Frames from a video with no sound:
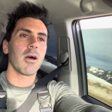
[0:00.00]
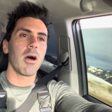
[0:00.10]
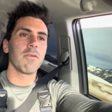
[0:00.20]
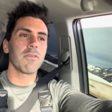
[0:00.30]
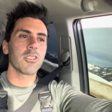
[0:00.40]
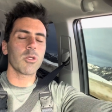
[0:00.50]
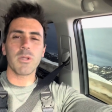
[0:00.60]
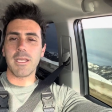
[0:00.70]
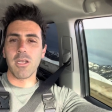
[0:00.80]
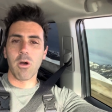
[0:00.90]

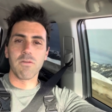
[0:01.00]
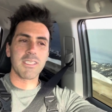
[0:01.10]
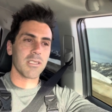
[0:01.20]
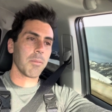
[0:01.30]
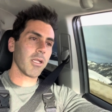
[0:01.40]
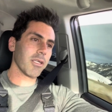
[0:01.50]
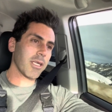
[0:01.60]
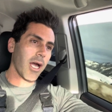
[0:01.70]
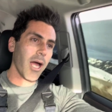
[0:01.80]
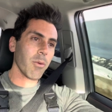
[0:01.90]
virtually no visibility.
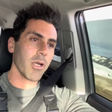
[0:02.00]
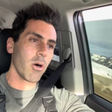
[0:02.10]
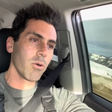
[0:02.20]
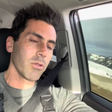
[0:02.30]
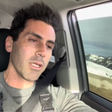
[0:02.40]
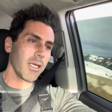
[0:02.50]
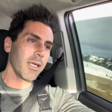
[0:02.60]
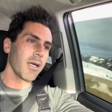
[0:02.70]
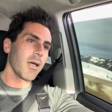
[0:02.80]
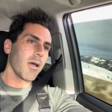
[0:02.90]
I would
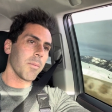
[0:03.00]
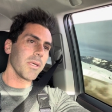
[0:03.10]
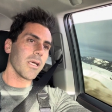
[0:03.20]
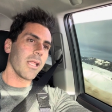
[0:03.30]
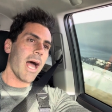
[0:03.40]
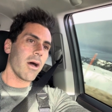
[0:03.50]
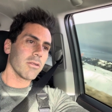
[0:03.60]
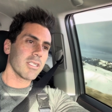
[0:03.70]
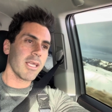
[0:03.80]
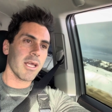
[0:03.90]
only be allowed
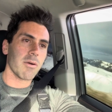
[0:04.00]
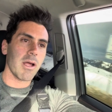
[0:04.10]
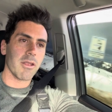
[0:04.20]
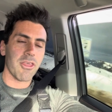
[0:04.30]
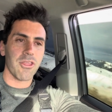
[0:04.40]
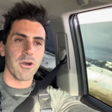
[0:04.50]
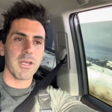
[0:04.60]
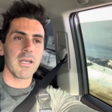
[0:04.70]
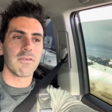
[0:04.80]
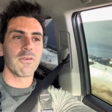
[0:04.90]
to get around
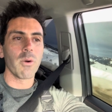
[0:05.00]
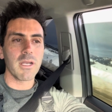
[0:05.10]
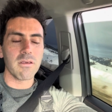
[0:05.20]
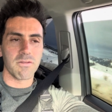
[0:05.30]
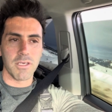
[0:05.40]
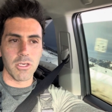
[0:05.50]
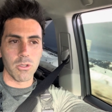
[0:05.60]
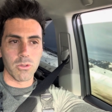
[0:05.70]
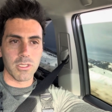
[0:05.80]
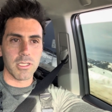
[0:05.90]
30 to 40
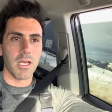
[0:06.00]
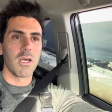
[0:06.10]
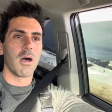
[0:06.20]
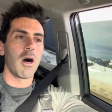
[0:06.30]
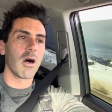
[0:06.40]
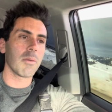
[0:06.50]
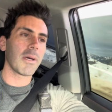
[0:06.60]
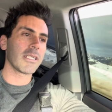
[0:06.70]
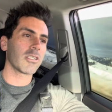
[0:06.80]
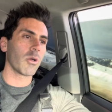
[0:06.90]
views on
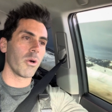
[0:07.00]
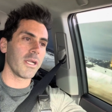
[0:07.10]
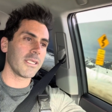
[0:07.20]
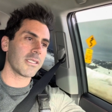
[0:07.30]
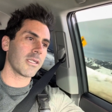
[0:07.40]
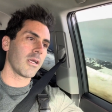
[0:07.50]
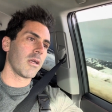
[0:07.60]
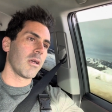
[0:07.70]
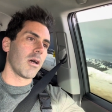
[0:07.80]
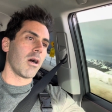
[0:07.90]
my stories.
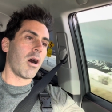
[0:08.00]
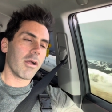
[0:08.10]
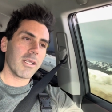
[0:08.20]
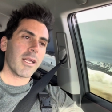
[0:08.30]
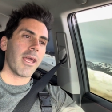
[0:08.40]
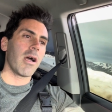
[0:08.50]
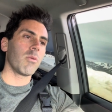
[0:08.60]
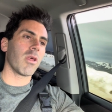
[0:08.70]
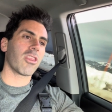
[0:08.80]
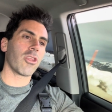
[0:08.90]
On an account
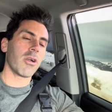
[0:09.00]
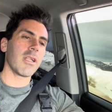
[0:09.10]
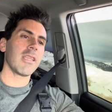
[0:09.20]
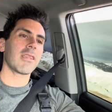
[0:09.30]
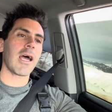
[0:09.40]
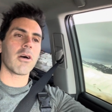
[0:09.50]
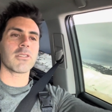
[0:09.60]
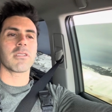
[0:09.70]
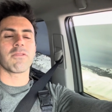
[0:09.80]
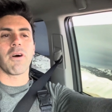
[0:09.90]
with
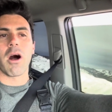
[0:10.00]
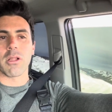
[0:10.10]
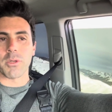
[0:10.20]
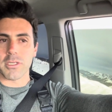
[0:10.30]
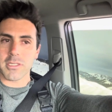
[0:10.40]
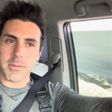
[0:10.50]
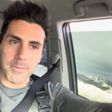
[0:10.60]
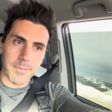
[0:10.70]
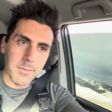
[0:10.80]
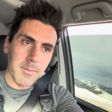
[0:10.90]
30,000 followers,
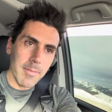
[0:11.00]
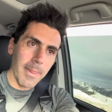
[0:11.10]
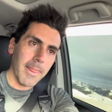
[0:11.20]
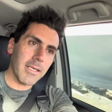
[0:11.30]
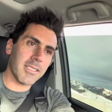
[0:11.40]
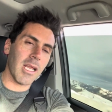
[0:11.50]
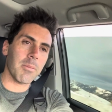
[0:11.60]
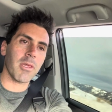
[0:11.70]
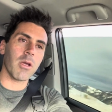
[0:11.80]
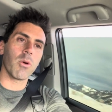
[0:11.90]
same
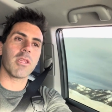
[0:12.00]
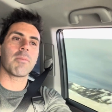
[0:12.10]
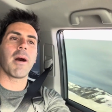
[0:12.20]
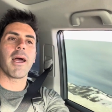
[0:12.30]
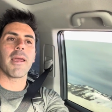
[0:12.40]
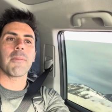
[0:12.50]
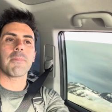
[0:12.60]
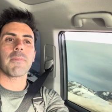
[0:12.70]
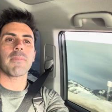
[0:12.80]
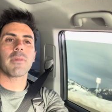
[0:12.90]
thing with my
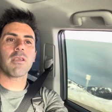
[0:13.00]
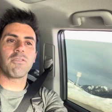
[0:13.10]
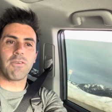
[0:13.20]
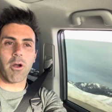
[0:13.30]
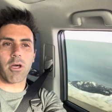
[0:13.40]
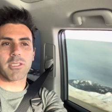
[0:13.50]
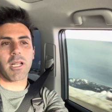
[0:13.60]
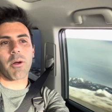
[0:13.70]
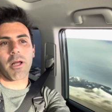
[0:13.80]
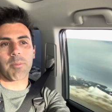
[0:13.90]
photos that
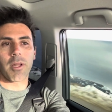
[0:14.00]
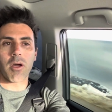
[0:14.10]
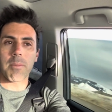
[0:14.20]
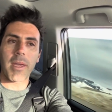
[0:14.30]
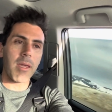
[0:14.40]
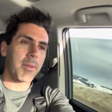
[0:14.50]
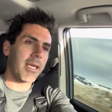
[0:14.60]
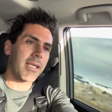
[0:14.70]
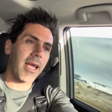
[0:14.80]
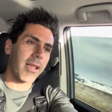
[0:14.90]
I would upload, maybe
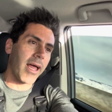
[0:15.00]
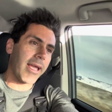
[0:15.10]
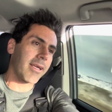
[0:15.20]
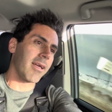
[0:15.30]
I'd get like